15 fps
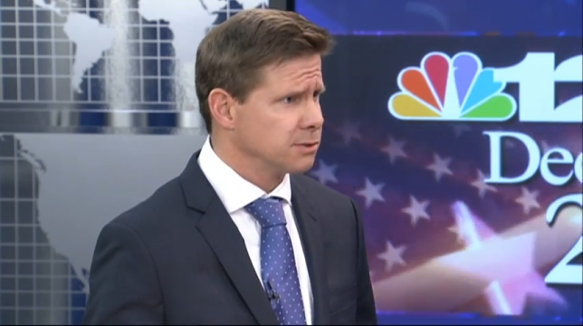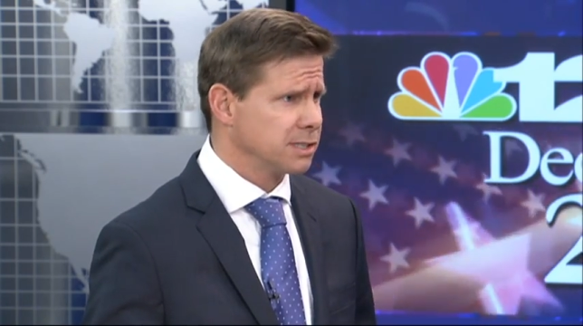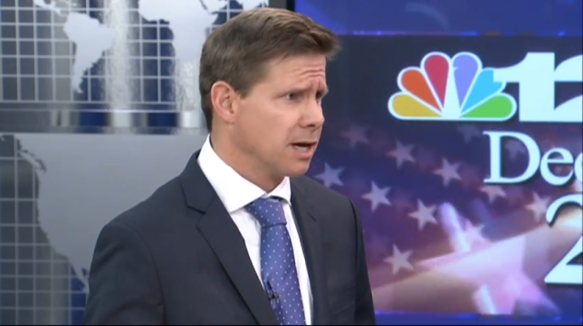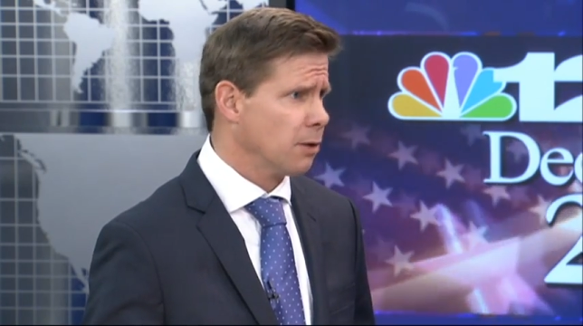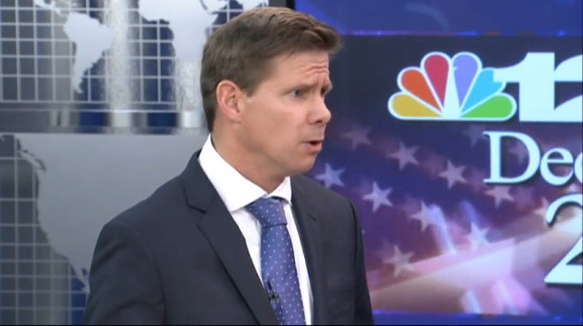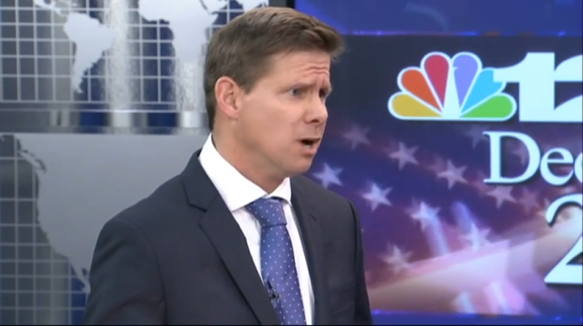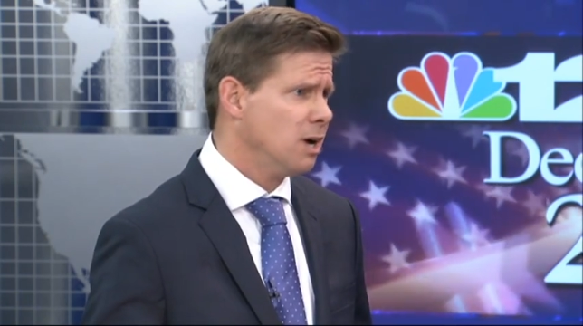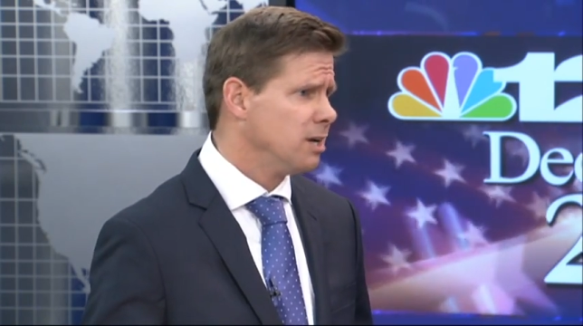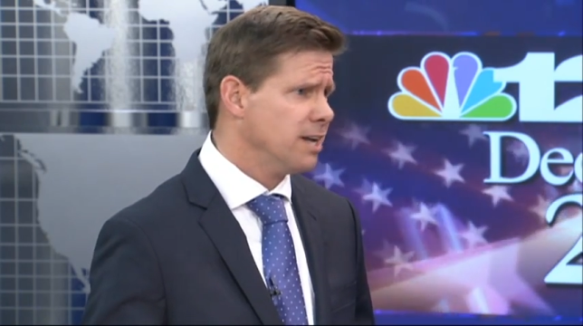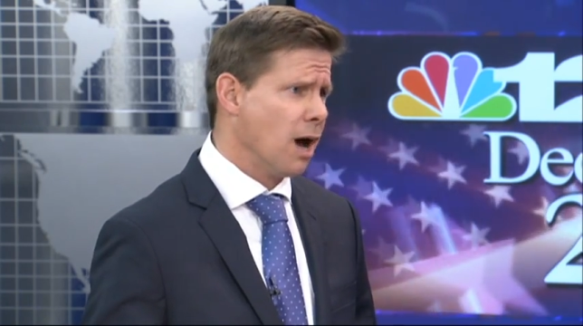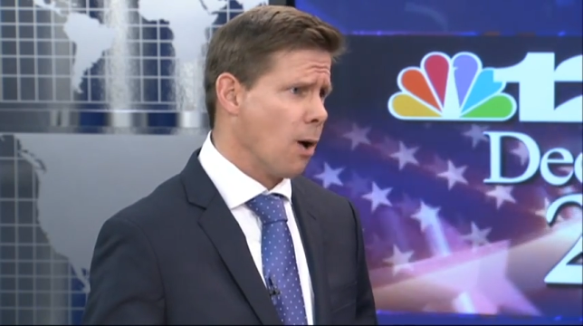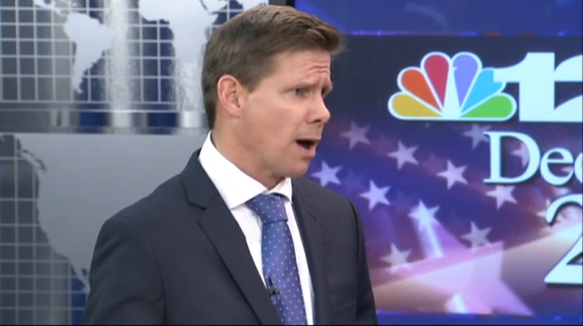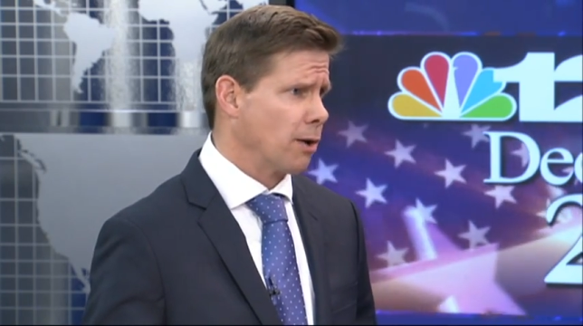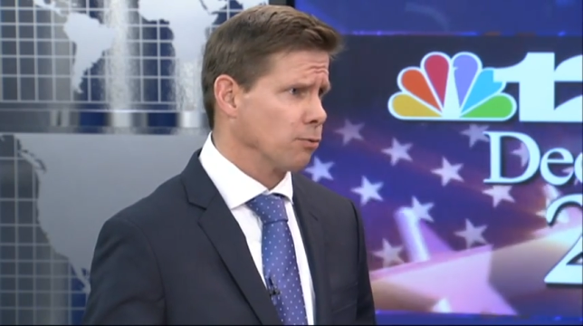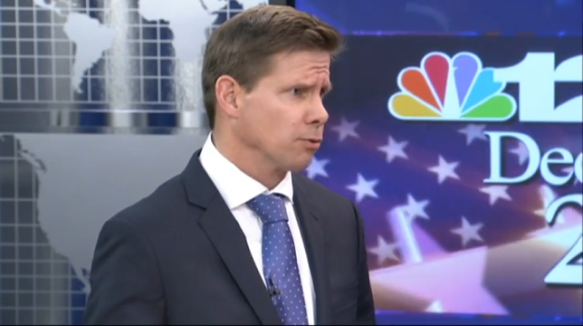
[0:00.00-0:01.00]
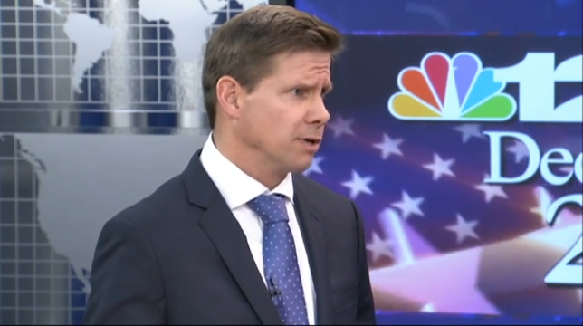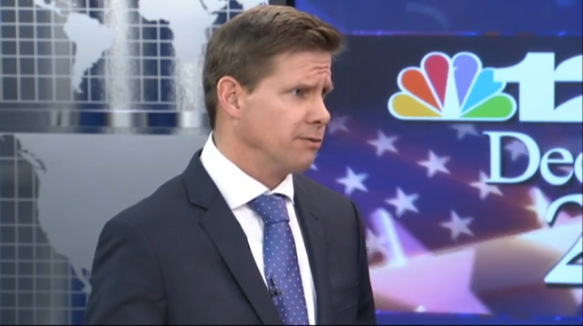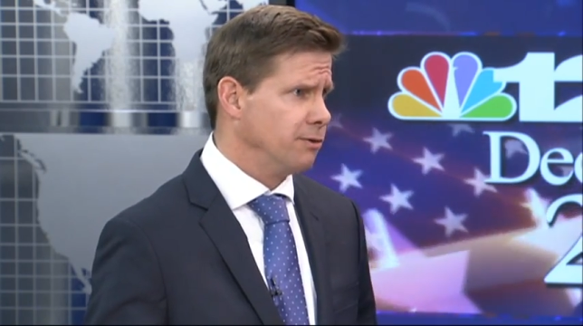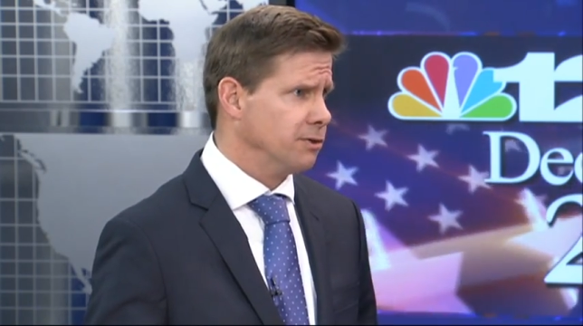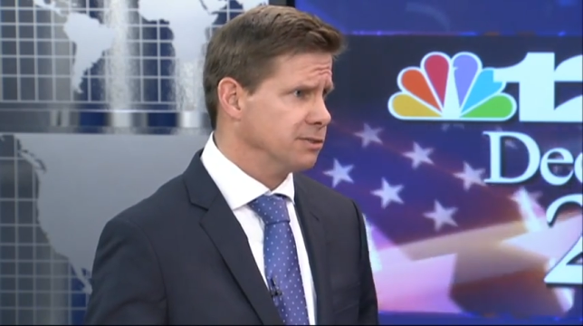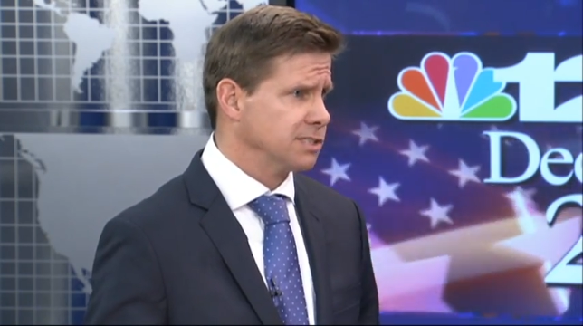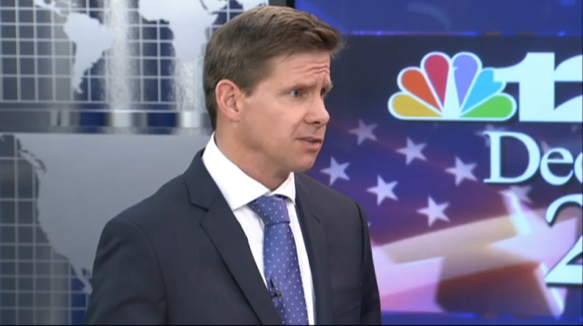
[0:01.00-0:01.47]
So no, I don't really
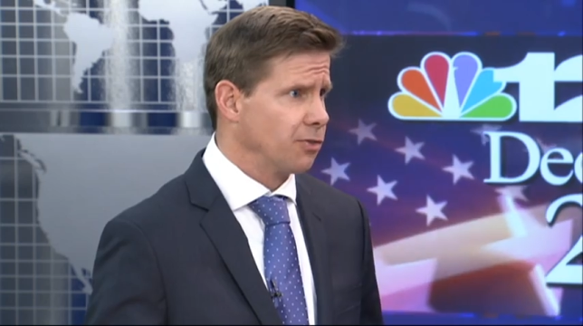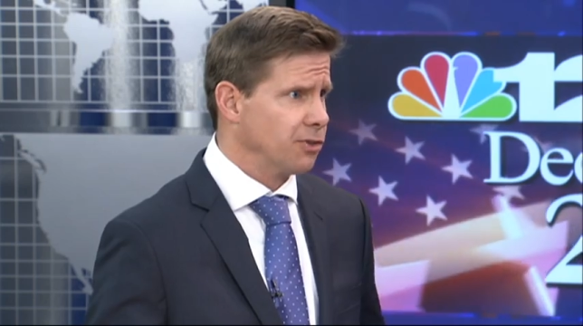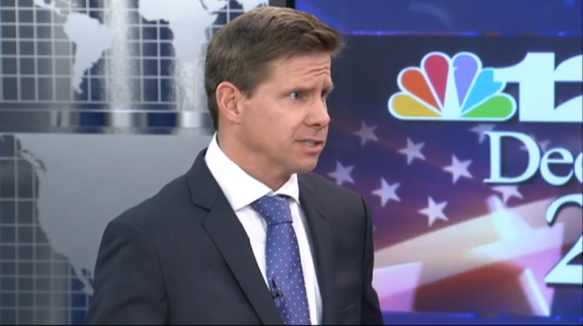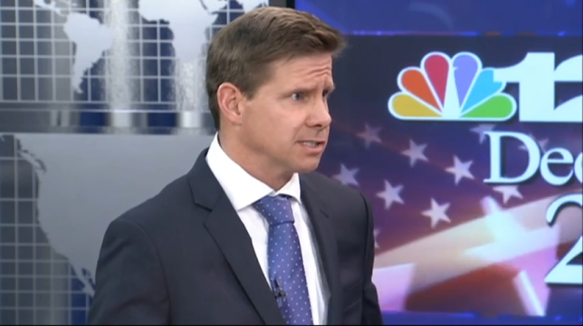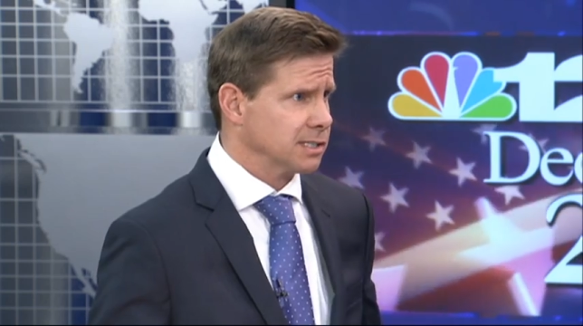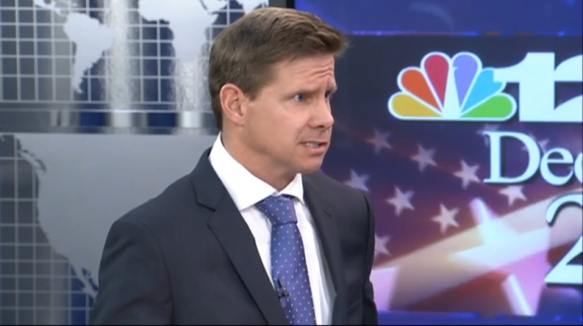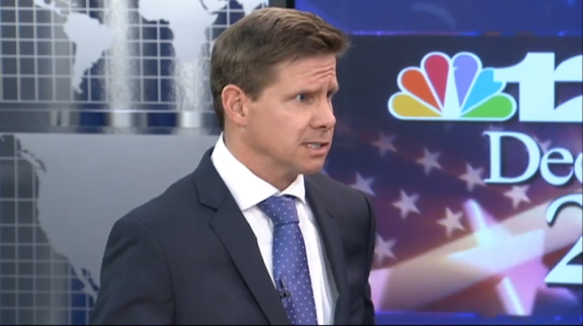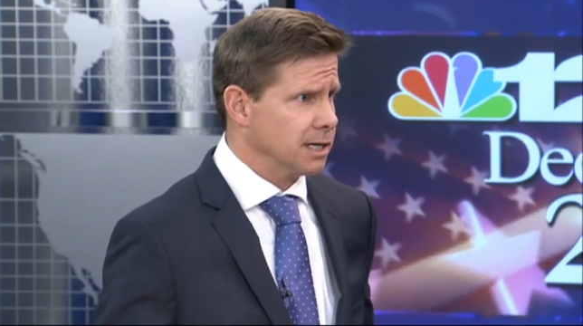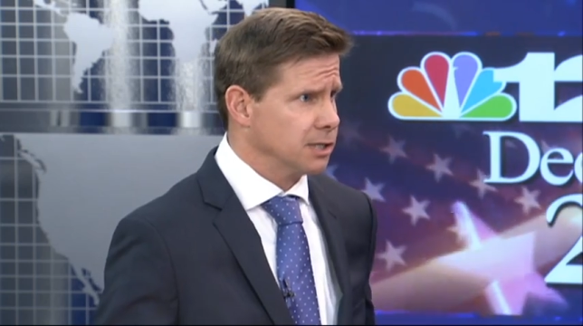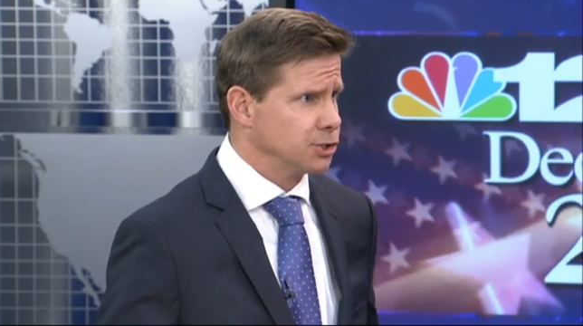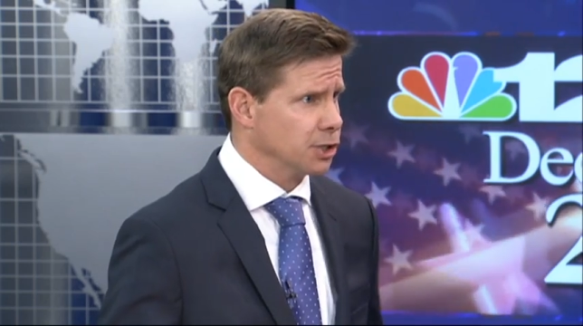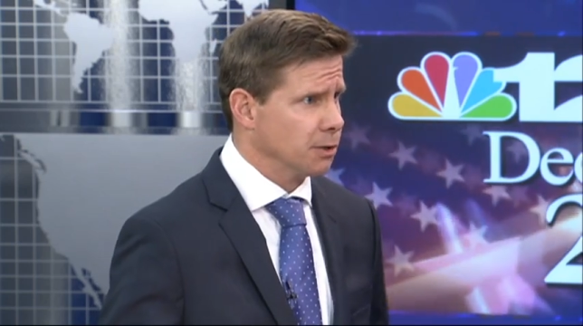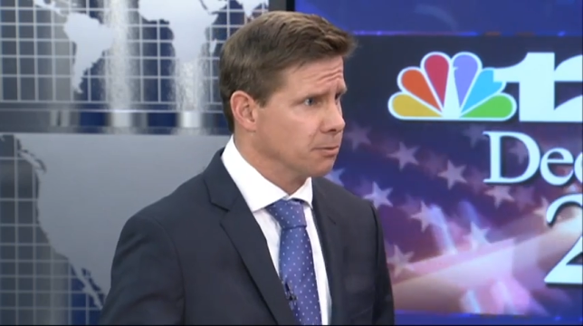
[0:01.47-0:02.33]
view this as an issue.